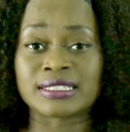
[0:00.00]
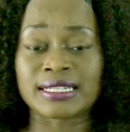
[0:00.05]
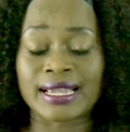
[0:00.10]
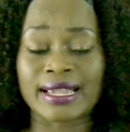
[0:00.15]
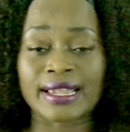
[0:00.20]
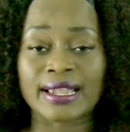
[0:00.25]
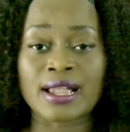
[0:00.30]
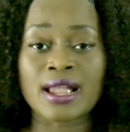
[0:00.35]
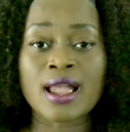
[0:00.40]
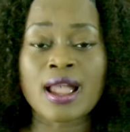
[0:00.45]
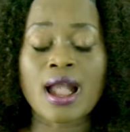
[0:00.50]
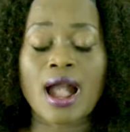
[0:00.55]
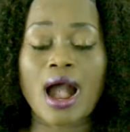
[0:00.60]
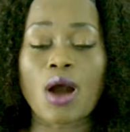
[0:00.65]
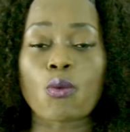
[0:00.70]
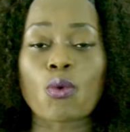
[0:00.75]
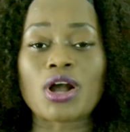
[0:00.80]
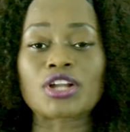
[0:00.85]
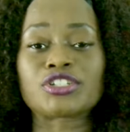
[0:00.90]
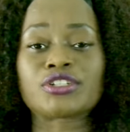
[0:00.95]
day.
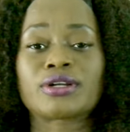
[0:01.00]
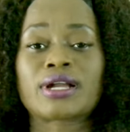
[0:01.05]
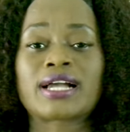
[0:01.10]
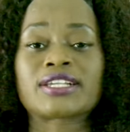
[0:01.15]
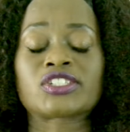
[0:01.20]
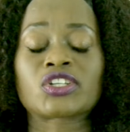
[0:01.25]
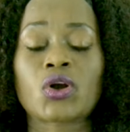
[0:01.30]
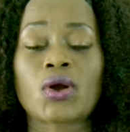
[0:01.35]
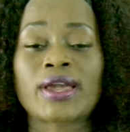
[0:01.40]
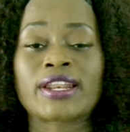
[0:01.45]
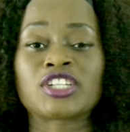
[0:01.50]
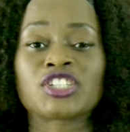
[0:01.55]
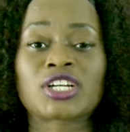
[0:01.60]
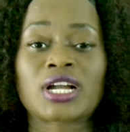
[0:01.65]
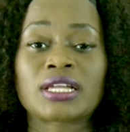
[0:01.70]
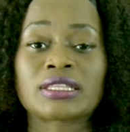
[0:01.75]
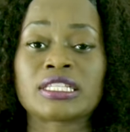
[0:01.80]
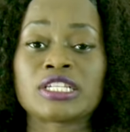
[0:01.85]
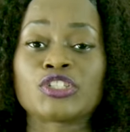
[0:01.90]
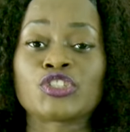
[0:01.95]
I want you guys to go ahead and
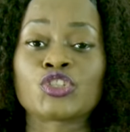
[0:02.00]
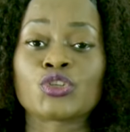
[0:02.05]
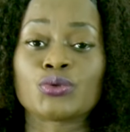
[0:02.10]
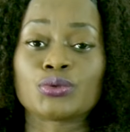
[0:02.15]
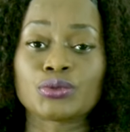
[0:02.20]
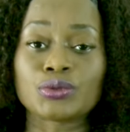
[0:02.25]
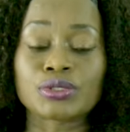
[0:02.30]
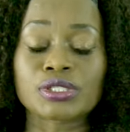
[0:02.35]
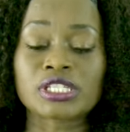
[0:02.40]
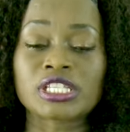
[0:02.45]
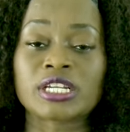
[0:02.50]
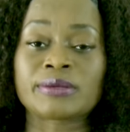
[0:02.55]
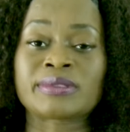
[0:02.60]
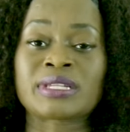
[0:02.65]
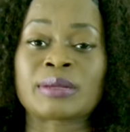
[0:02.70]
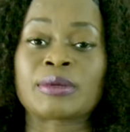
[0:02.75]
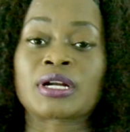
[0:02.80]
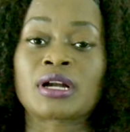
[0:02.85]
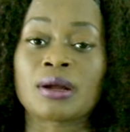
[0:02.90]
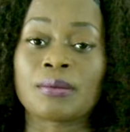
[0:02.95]
check out these two news
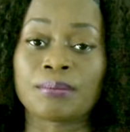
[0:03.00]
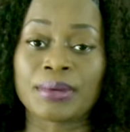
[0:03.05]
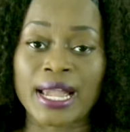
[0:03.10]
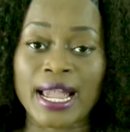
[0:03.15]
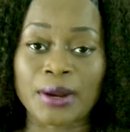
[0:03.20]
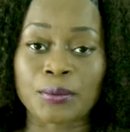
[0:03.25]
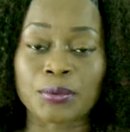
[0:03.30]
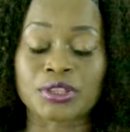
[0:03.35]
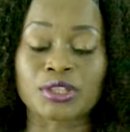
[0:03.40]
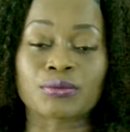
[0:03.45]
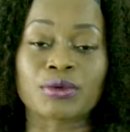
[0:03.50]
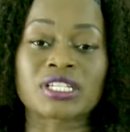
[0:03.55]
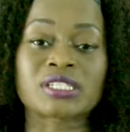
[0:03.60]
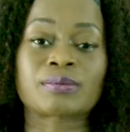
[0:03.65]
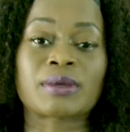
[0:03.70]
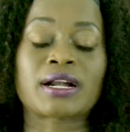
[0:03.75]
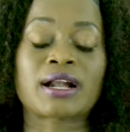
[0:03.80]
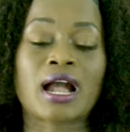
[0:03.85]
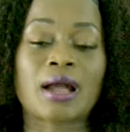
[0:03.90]
clips. I'm gonna come back with the rest of my